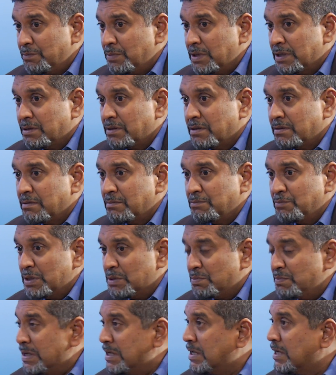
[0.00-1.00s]
with
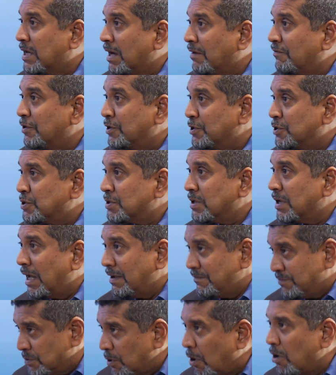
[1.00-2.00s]
media coverage,
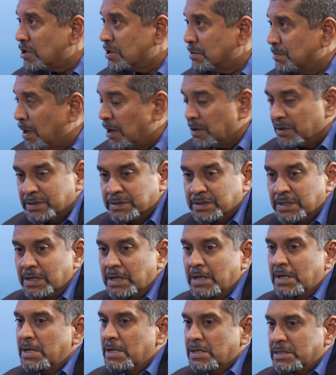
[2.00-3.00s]
I've talked about this
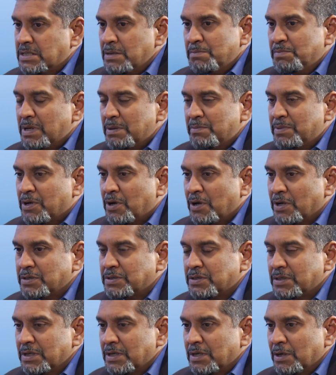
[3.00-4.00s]
simply
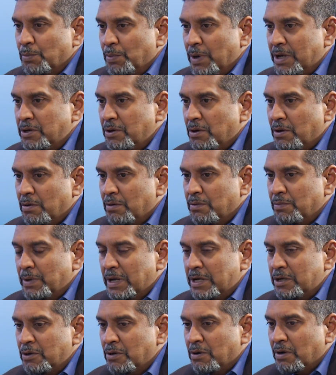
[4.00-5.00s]
because when
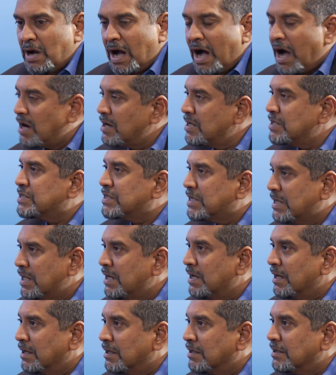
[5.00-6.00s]
your heart is
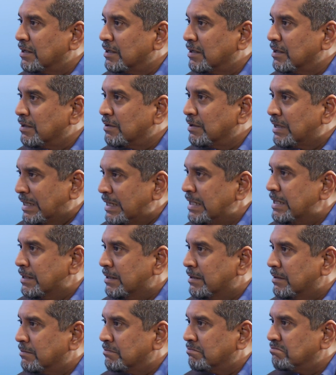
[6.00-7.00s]

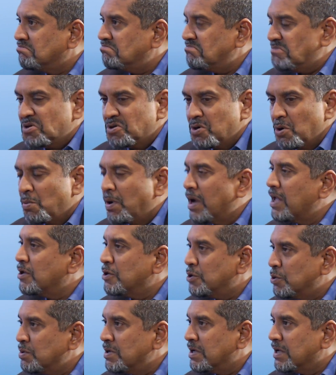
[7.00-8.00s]
clean, you know why you're
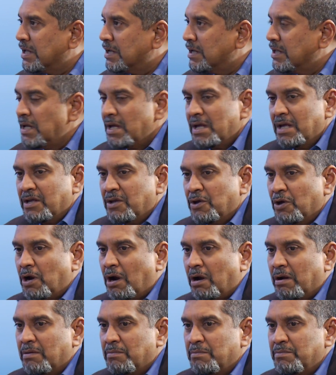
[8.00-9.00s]
doing it. You're
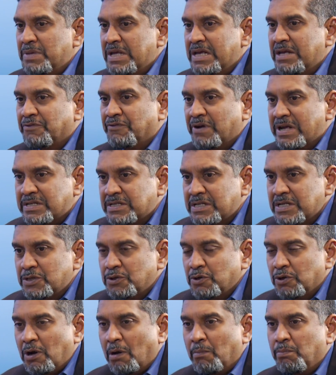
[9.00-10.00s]
not being racist,
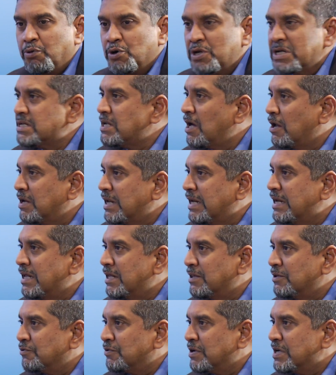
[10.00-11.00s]
you're not putting down any
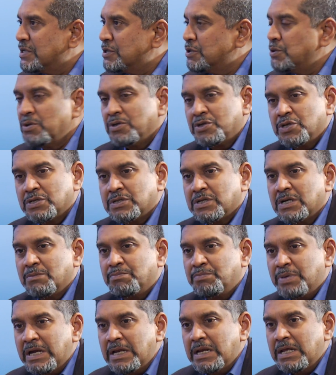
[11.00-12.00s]
other race, you're just
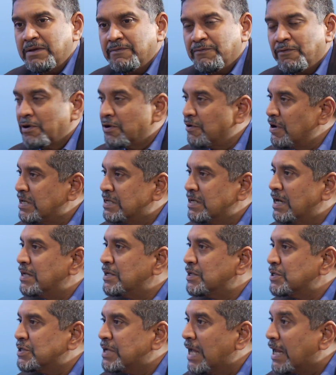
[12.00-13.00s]
appealing for greater
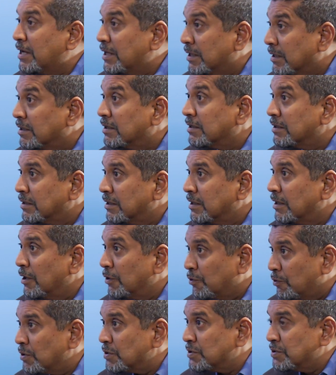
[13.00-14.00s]
understanding
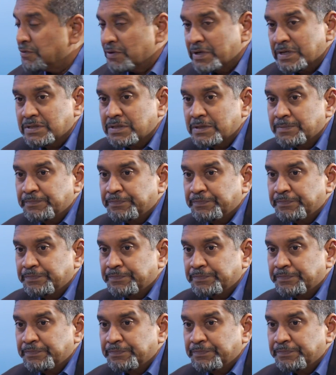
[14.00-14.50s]
across the race.